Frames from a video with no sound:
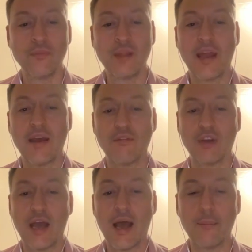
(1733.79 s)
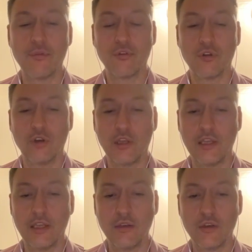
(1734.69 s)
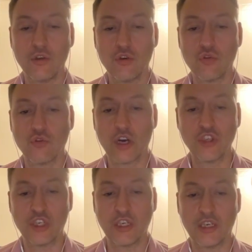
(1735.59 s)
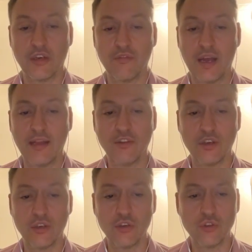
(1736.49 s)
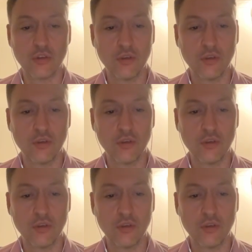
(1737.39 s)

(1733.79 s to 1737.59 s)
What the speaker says: and have an absolutely crushing advantage.